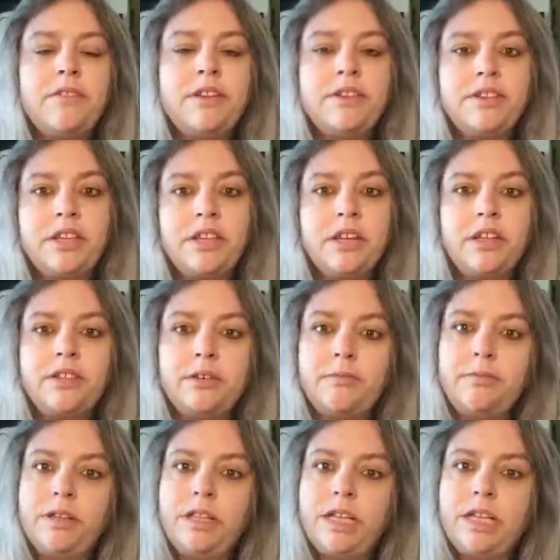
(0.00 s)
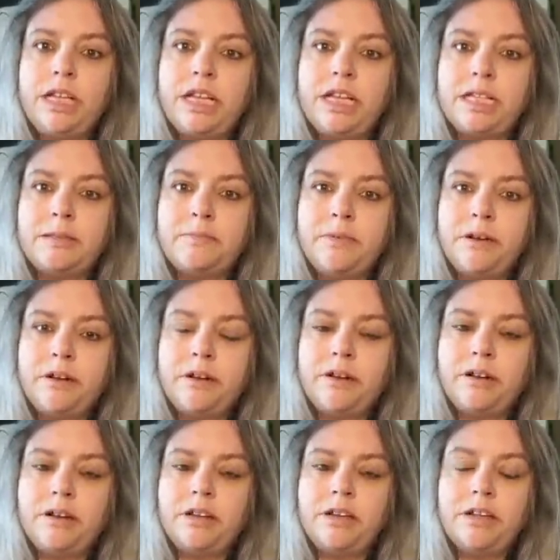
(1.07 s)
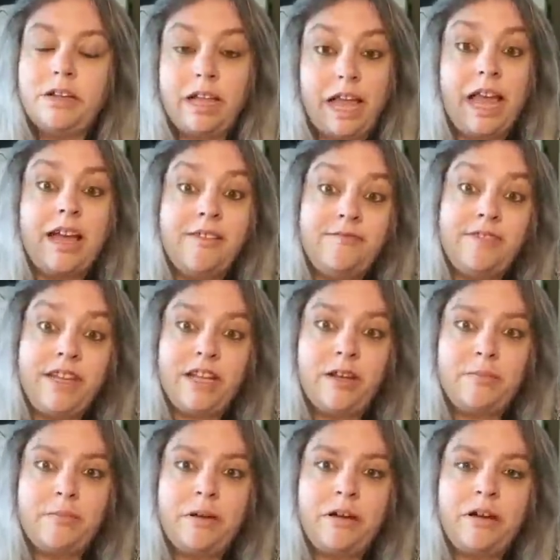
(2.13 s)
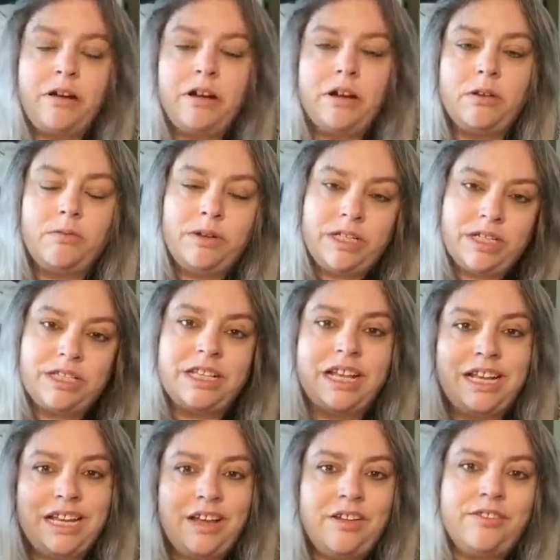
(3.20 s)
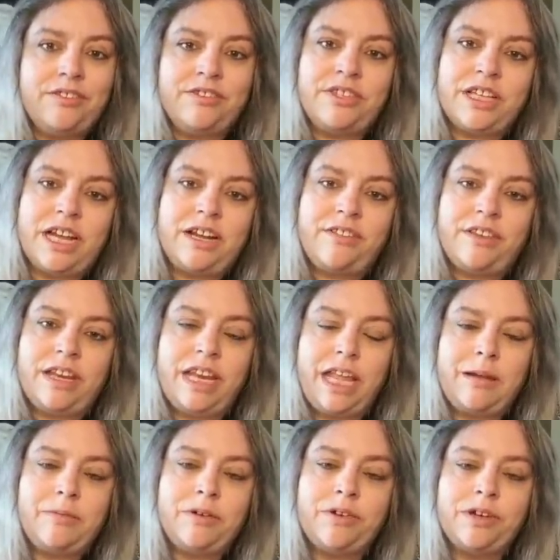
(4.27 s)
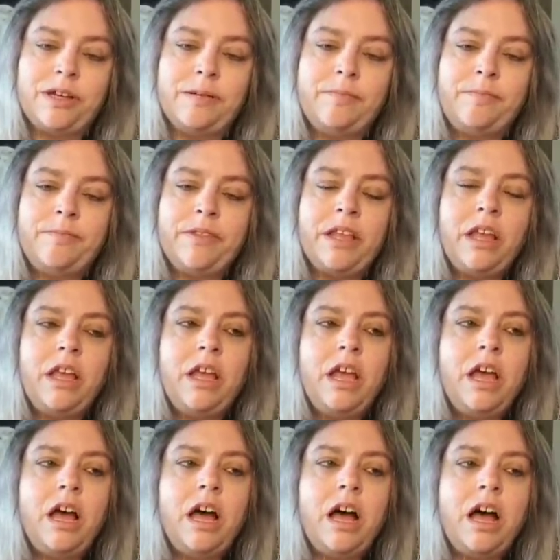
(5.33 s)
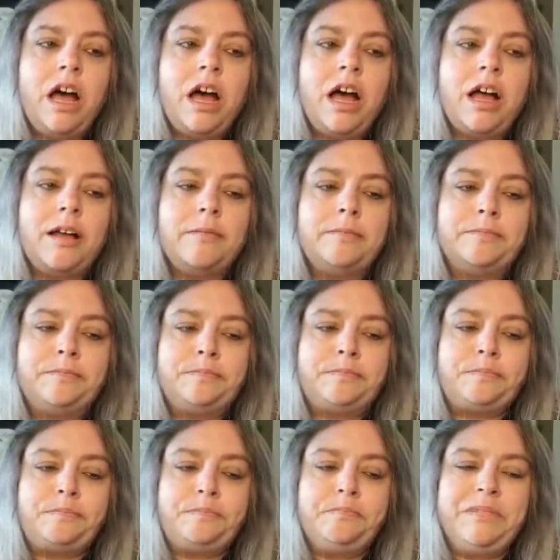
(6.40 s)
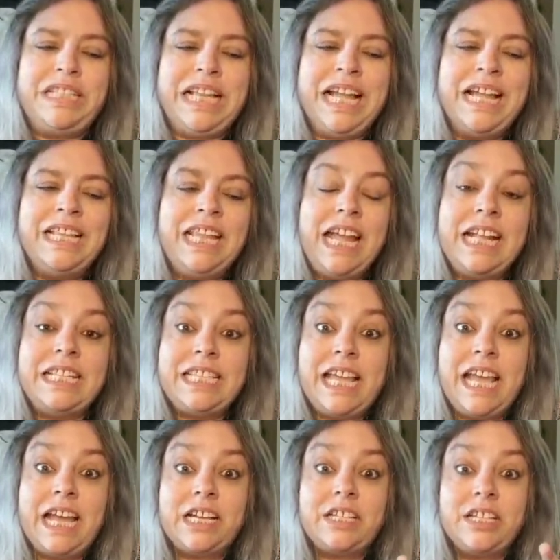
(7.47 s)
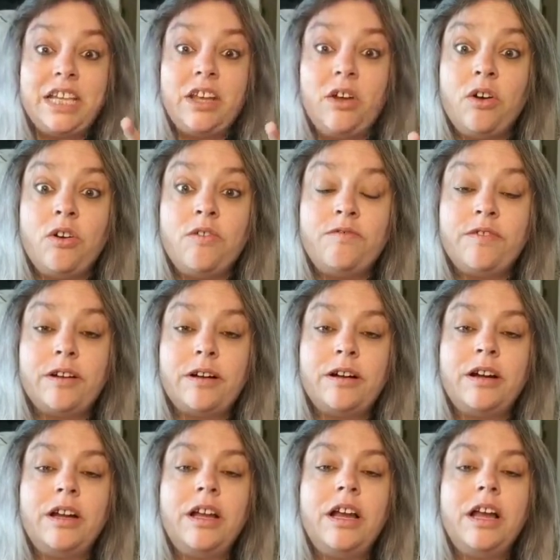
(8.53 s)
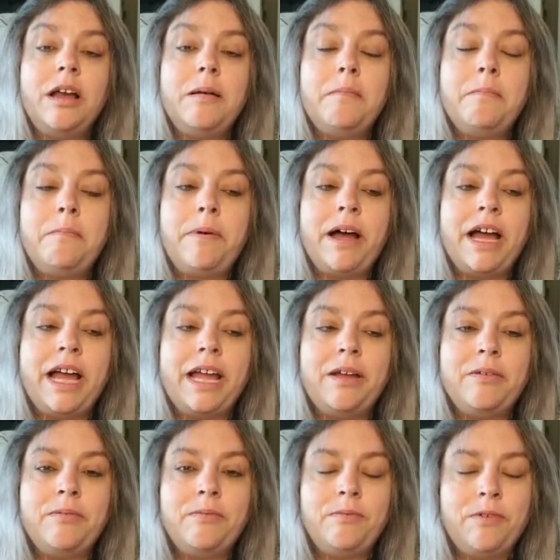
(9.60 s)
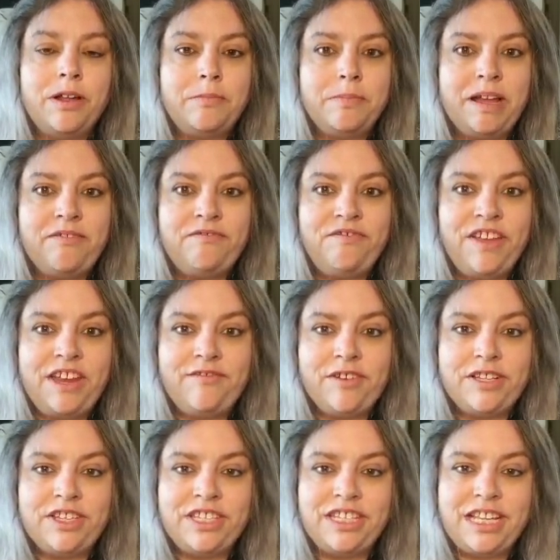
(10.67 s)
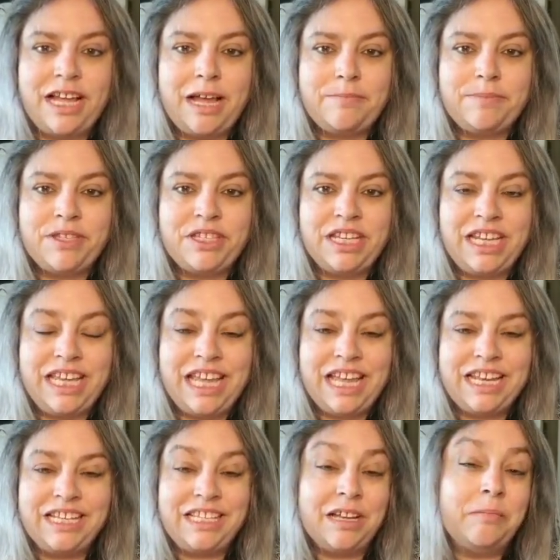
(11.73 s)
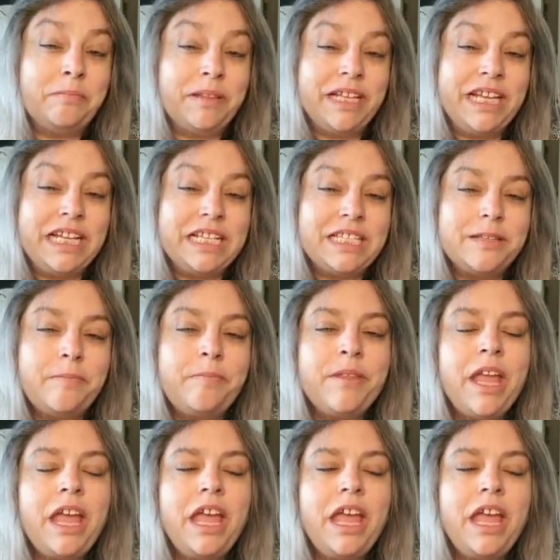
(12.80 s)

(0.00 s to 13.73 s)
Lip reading: There's another really nice park, Avondale Park, which is on the other side of the neighborhood. And that's actually over by one of my favorite stops to get dumplings.